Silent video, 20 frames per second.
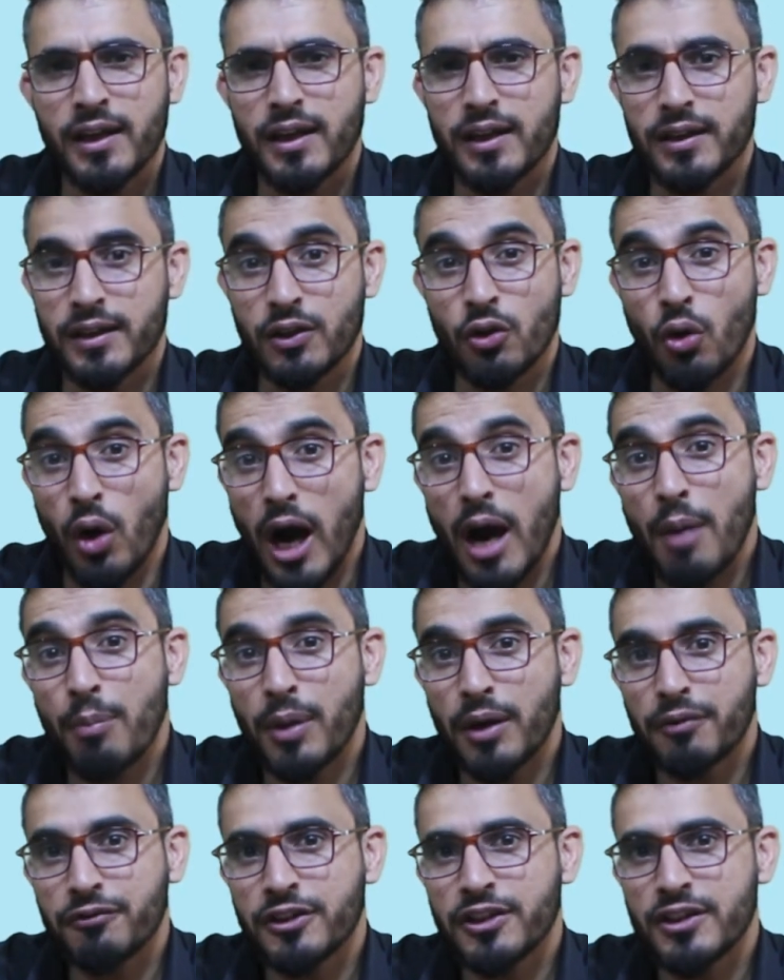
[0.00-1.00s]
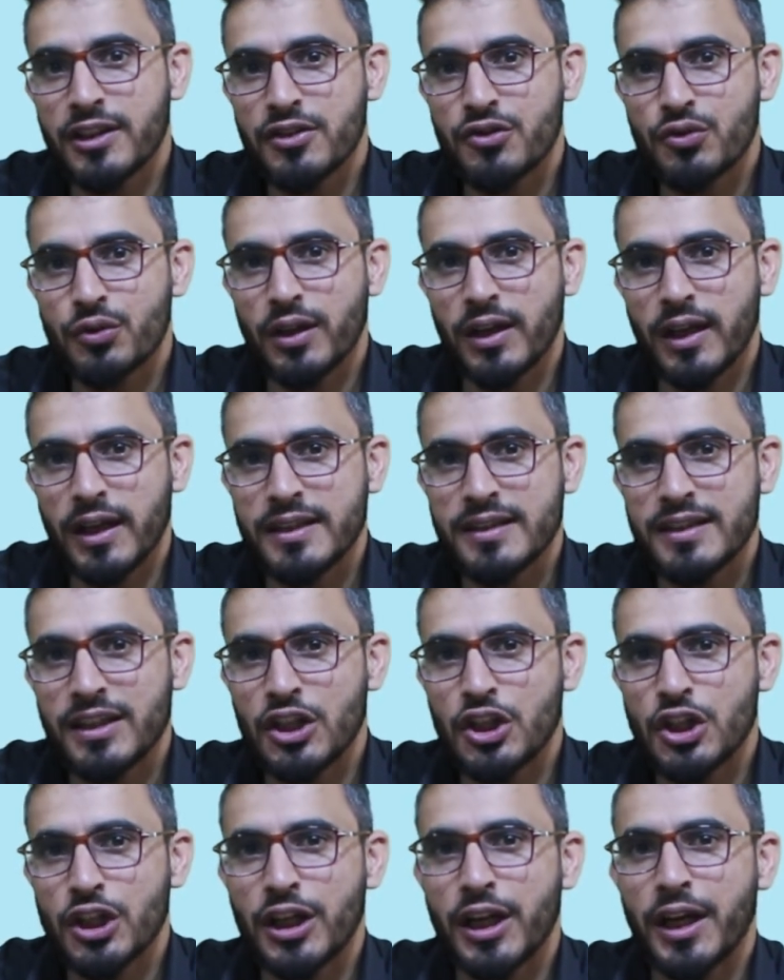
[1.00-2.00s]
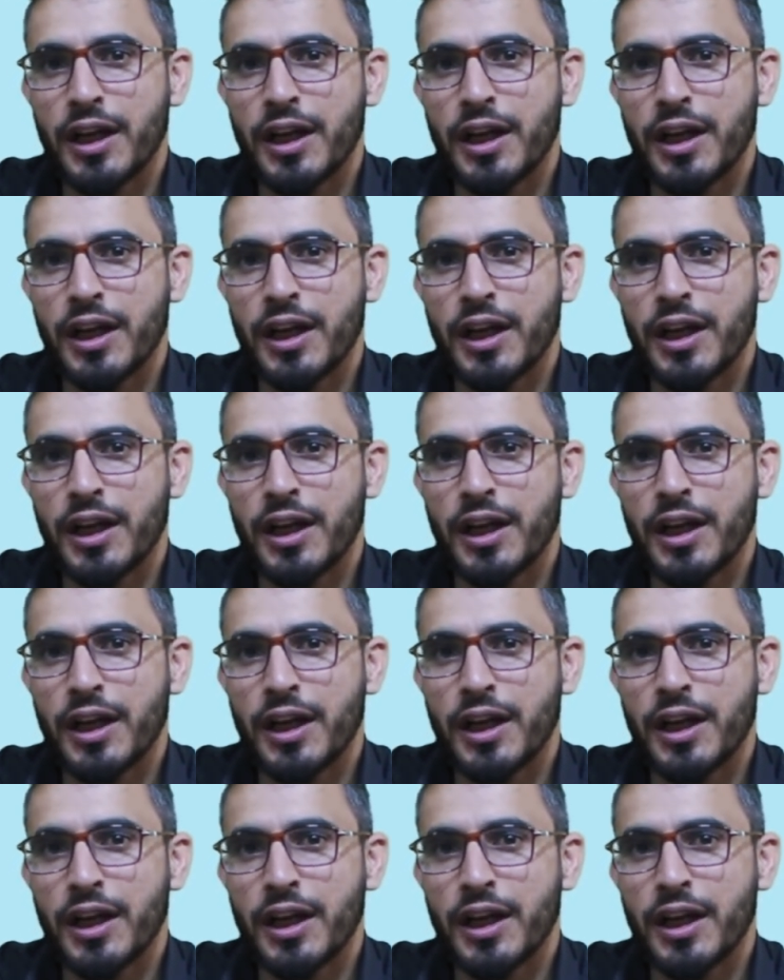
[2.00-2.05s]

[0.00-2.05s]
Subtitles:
hub of industrialization,